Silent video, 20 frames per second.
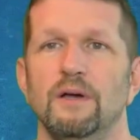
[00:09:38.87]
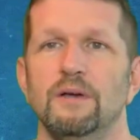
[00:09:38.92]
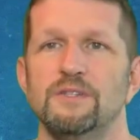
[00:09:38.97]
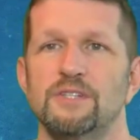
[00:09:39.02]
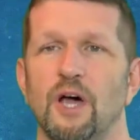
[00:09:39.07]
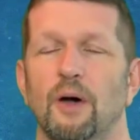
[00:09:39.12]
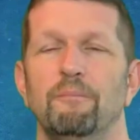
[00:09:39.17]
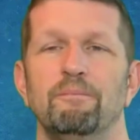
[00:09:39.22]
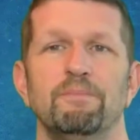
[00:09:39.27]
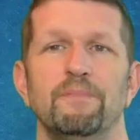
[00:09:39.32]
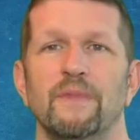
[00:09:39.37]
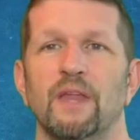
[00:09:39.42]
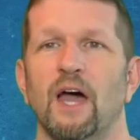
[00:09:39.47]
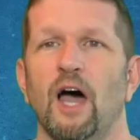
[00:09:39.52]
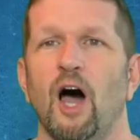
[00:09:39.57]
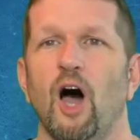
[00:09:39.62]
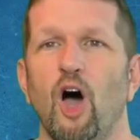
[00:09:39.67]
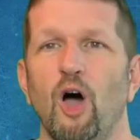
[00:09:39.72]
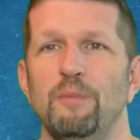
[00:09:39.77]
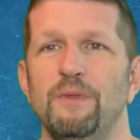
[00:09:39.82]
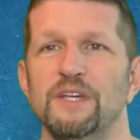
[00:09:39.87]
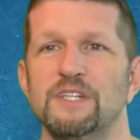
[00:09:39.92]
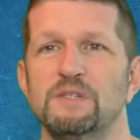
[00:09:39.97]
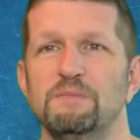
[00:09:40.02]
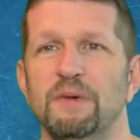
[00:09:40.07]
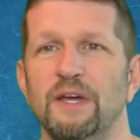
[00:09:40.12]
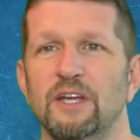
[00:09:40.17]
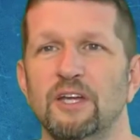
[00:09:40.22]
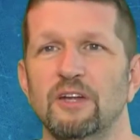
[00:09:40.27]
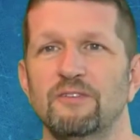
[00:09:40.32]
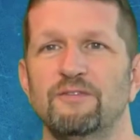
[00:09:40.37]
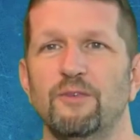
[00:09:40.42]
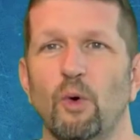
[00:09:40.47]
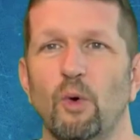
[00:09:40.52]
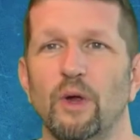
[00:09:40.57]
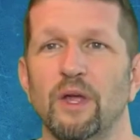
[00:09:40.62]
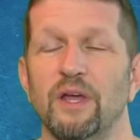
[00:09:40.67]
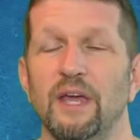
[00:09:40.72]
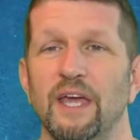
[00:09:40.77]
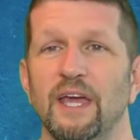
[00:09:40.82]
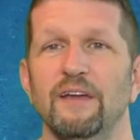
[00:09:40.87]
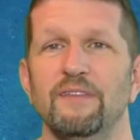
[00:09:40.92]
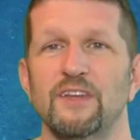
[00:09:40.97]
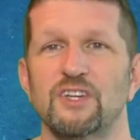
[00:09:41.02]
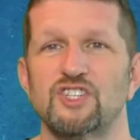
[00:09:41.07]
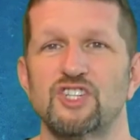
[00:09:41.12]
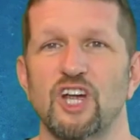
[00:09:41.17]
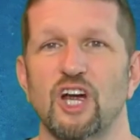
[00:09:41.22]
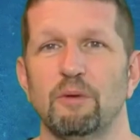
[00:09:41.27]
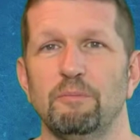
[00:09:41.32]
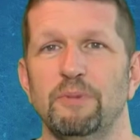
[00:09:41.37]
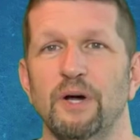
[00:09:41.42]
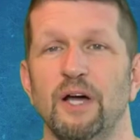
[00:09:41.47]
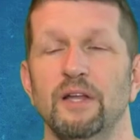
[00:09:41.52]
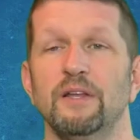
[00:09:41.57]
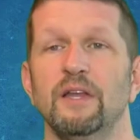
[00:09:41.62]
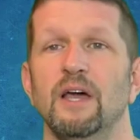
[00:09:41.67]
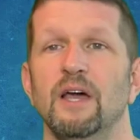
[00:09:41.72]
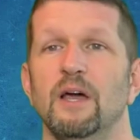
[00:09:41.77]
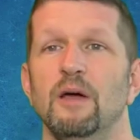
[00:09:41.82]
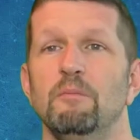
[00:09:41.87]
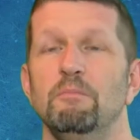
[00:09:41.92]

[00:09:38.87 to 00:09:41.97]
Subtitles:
So, I hope this has been good for you. Hit the share button.